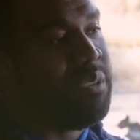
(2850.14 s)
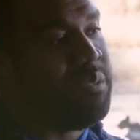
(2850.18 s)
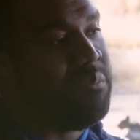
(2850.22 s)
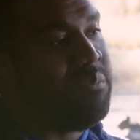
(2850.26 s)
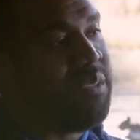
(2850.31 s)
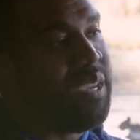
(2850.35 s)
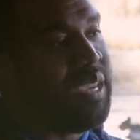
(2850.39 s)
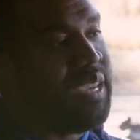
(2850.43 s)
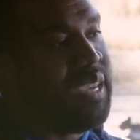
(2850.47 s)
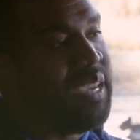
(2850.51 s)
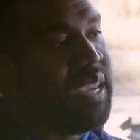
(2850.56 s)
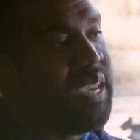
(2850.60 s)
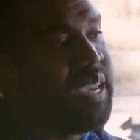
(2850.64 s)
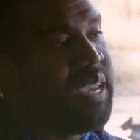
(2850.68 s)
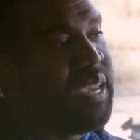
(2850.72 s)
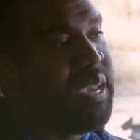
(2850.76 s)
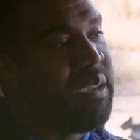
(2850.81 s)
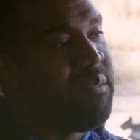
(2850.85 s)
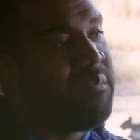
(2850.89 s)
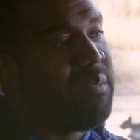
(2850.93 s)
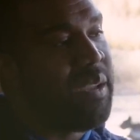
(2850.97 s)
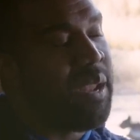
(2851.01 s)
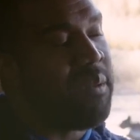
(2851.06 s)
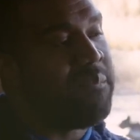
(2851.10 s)
to be me,
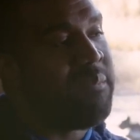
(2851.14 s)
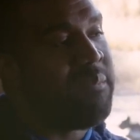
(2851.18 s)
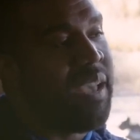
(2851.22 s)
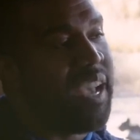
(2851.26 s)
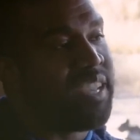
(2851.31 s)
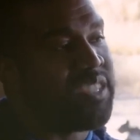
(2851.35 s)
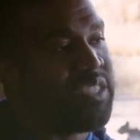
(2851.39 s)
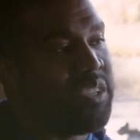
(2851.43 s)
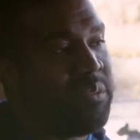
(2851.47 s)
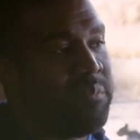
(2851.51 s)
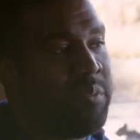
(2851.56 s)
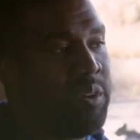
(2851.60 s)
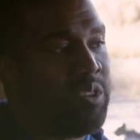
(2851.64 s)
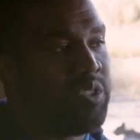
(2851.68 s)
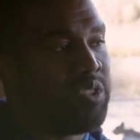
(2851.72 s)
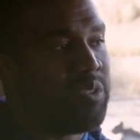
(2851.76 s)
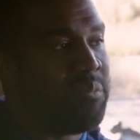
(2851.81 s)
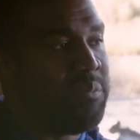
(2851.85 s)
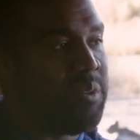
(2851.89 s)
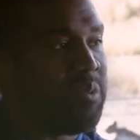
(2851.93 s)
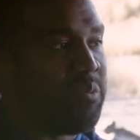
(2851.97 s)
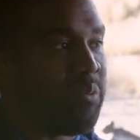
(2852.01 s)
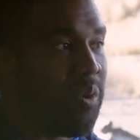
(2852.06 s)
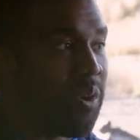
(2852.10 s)
but I'm not supposed
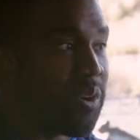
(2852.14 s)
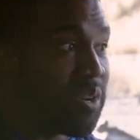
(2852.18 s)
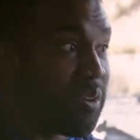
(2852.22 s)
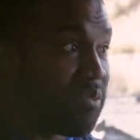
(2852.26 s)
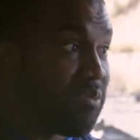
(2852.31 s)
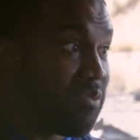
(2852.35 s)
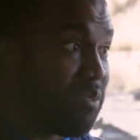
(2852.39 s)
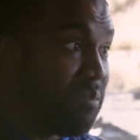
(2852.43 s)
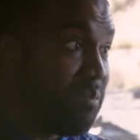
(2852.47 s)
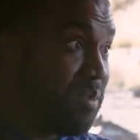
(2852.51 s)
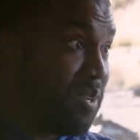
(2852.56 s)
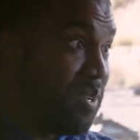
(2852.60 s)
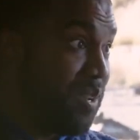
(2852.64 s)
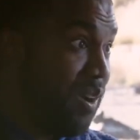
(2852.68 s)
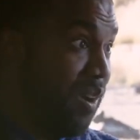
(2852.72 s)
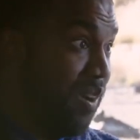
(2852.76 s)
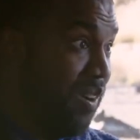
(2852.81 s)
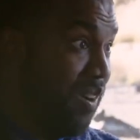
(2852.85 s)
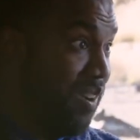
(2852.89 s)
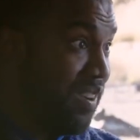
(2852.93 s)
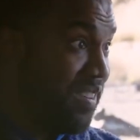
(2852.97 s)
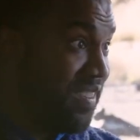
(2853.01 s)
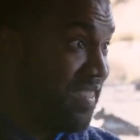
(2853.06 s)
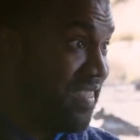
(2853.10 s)
to be working for
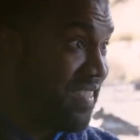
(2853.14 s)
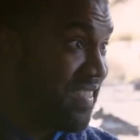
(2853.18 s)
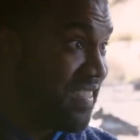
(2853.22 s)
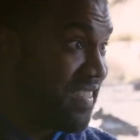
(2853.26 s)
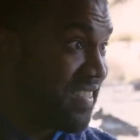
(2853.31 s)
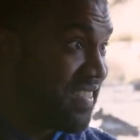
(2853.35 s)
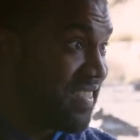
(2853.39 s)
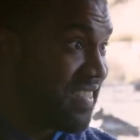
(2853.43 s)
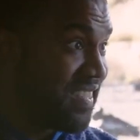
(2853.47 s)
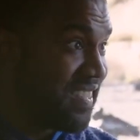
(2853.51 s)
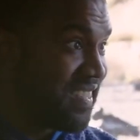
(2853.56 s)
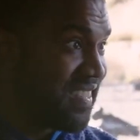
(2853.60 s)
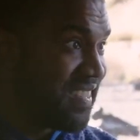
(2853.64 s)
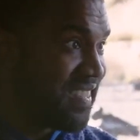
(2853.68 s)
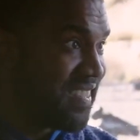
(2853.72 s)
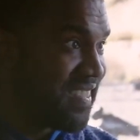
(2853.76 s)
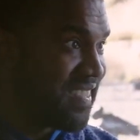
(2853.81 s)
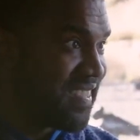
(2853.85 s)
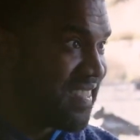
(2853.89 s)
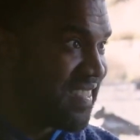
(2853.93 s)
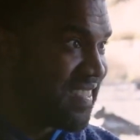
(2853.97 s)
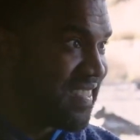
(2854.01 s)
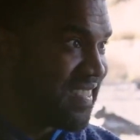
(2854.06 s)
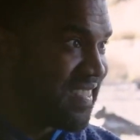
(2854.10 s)
Bernard.
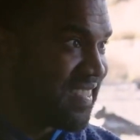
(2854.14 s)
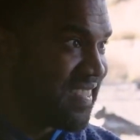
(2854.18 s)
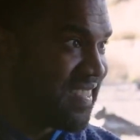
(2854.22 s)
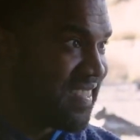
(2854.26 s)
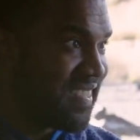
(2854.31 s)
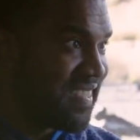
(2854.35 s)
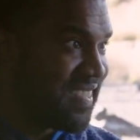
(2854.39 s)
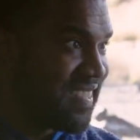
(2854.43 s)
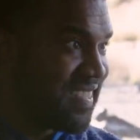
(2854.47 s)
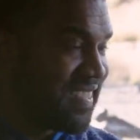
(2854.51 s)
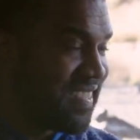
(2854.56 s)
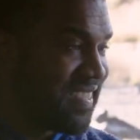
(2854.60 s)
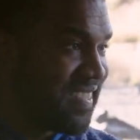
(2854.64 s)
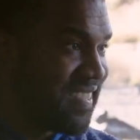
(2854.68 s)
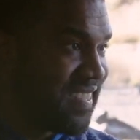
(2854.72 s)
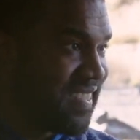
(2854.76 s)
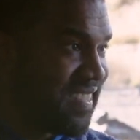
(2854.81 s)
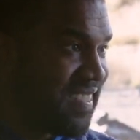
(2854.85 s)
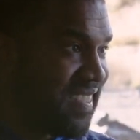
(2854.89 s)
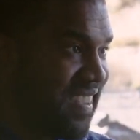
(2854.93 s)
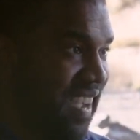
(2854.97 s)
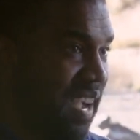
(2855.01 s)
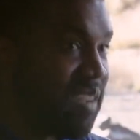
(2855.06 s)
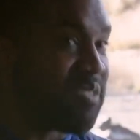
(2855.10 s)

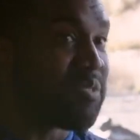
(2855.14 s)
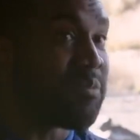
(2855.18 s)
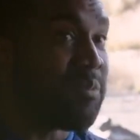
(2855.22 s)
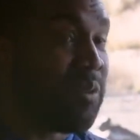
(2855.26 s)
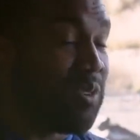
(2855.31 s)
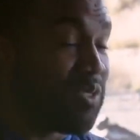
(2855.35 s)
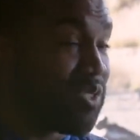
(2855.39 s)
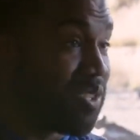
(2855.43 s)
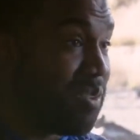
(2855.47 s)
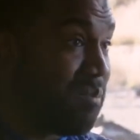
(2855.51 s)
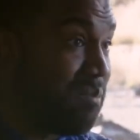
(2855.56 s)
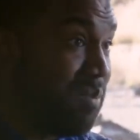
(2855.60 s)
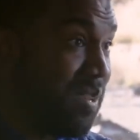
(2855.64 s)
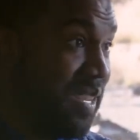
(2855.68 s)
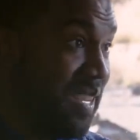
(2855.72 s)
I'm supposed to